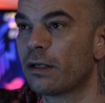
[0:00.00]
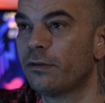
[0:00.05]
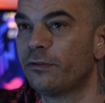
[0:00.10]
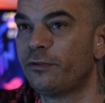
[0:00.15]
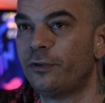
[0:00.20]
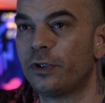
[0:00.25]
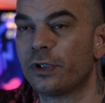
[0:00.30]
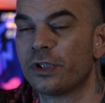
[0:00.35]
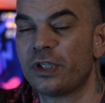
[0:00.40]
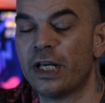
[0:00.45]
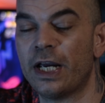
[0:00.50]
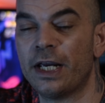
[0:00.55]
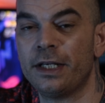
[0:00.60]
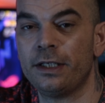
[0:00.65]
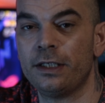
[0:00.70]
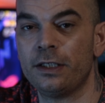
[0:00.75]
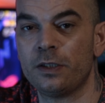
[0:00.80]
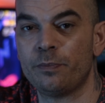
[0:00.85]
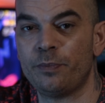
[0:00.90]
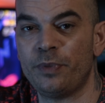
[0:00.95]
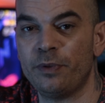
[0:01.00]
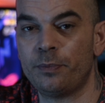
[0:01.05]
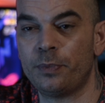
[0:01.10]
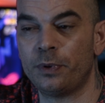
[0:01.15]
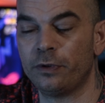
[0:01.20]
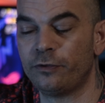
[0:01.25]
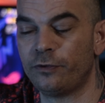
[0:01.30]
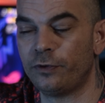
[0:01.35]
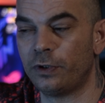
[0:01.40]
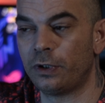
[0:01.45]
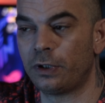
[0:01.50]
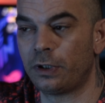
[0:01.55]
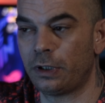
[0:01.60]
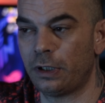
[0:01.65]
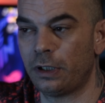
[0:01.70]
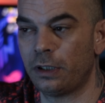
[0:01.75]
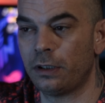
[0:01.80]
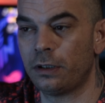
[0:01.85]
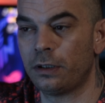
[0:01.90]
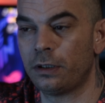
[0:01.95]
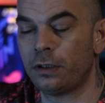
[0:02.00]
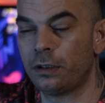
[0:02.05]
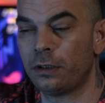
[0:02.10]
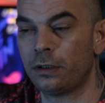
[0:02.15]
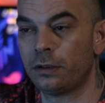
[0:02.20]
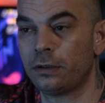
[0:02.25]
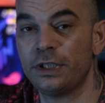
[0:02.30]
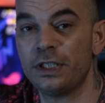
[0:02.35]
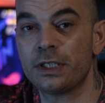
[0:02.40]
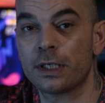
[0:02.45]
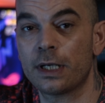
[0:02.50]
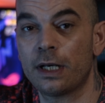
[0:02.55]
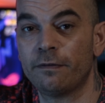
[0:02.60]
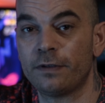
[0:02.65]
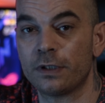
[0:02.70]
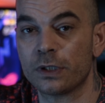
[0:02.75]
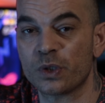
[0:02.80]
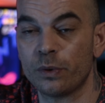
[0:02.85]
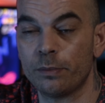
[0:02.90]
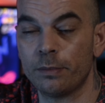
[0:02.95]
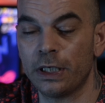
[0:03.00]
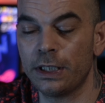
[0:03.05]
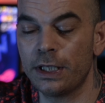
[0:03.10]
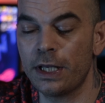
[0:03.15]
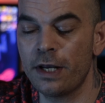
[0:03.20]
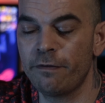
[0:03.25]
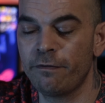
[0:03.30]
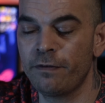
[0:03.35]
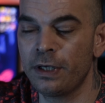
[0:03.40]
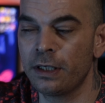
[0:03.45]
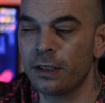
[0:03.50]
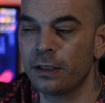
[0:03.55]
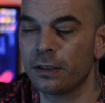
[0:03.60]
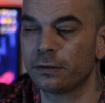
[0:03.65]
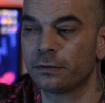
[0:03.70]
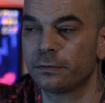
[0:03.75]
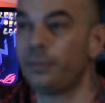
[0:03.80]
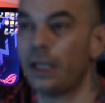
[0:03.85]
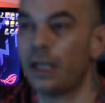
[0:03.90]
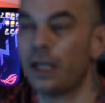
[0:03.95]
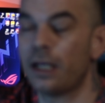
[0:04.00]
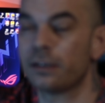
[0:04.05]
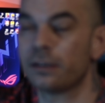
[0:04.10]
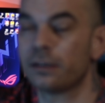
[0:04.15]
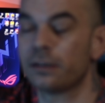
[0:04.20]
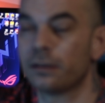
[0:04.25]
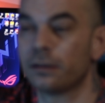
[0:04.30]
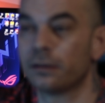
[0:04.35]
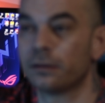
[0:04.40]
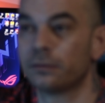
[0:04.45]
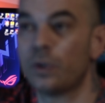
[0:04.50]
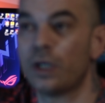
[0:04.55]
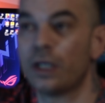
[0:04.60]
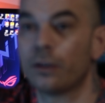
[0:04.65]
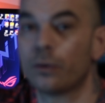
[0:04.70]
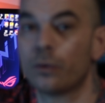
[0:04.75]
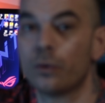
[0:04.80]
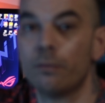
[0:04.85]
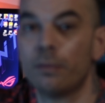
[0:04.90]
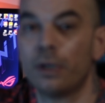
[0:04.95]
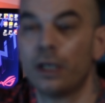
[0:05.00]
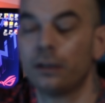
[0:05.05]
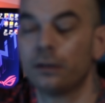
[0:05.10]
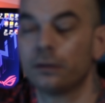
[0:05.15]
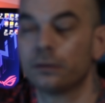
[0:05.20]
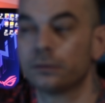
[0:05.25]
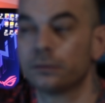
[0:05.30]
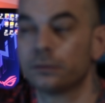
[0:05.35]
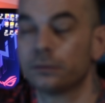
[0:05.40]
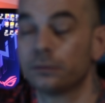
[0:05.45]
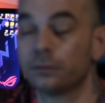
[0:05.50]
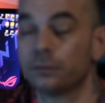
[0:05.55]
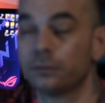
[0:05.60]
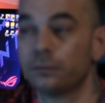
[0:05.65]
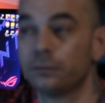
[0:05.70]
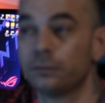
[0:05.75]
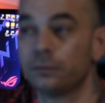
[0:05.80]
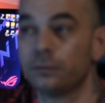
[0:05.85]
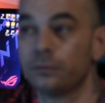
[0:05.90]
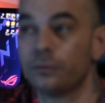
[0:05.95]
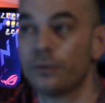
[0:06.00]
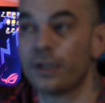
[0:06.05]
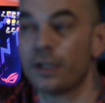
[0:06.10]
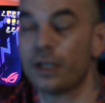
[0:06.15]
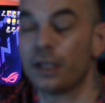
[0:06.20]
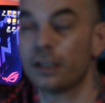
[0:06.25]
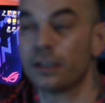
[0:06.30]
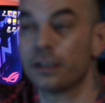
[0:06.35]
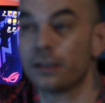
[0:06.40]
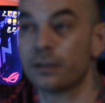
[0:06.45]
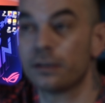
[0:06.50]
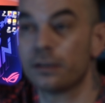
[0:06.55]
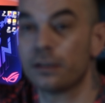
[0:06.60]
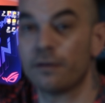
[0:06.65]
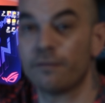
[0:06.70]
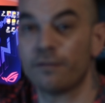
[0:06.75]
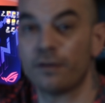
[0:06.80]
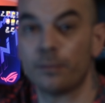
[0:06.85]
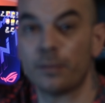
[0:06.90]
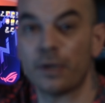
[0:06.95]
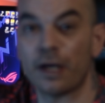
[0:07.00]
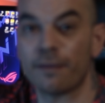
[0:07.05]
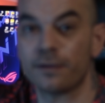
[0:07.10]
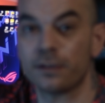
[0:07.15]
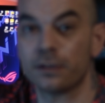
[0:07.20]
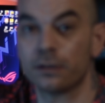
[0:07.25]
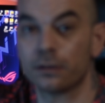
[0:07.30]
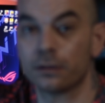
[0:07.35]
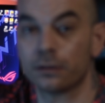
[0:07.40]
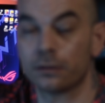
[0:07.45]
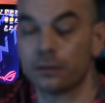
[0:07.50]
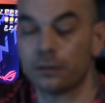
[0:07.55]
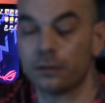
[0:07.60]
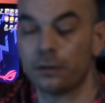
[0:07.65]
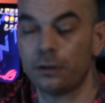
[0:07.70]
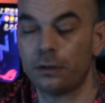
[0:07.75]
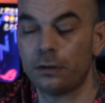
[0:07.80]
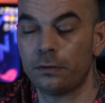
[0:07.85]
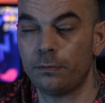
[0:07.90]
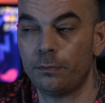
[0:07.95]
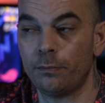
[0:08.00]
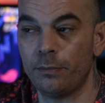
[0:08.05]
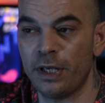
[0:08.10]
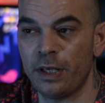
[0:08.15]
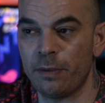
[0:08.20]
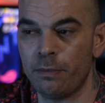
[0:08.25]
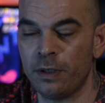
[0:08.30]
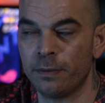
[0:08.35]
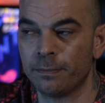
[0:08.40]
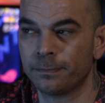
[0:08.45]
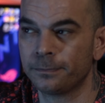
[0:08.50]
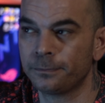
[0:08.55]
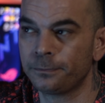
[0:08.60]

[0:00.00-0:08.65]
4 Chinese people for discover scuba diving, plus one woman with a 7 months baby.